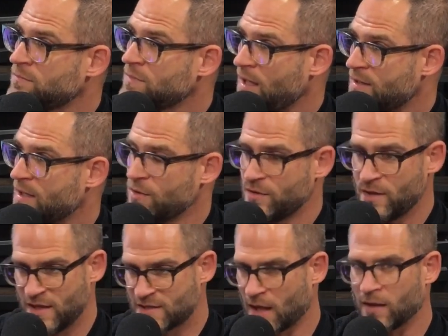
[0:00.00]

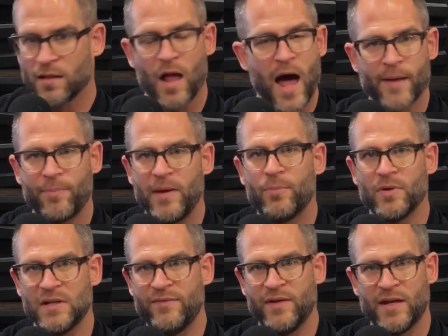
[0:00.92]
It's a lot of people
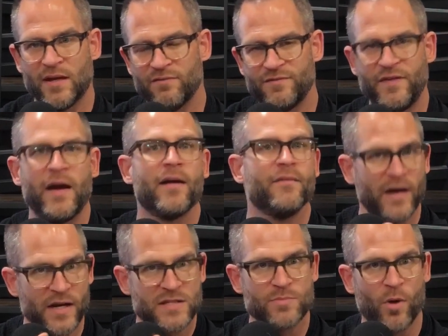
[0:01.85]
living in a very,
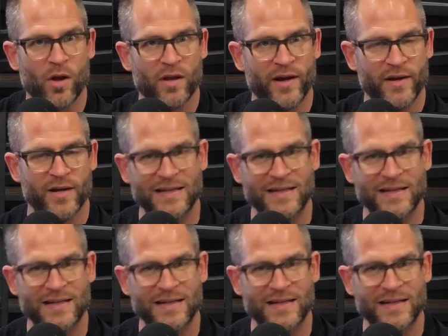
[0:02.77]
very small area.